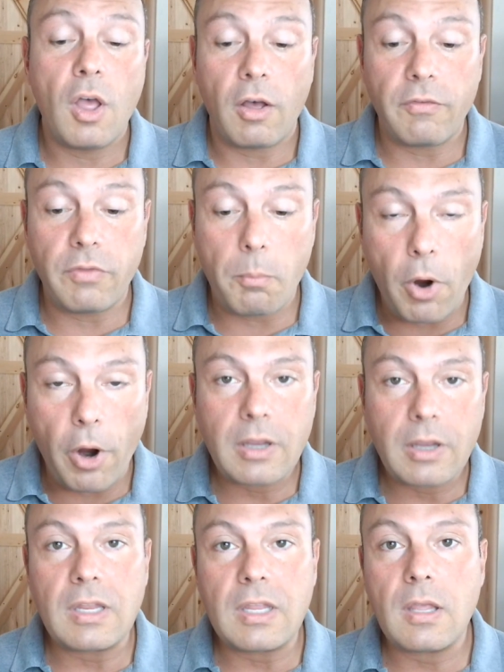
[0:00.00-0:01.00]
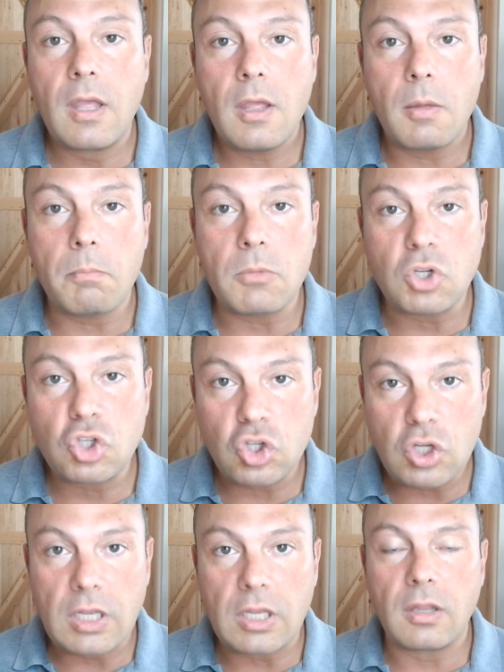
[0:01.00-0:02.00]
of the marketing
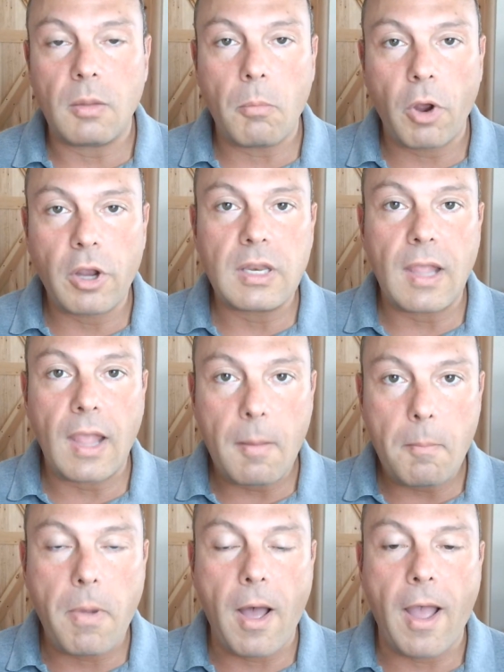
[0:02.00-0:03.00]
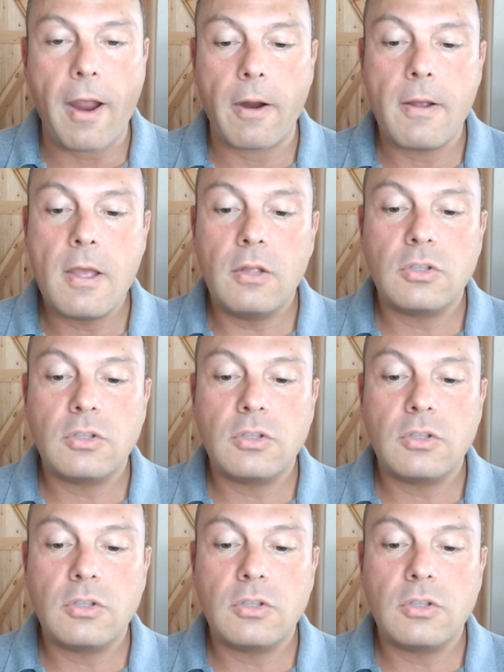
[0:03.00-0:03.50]
machine, the marketing empire,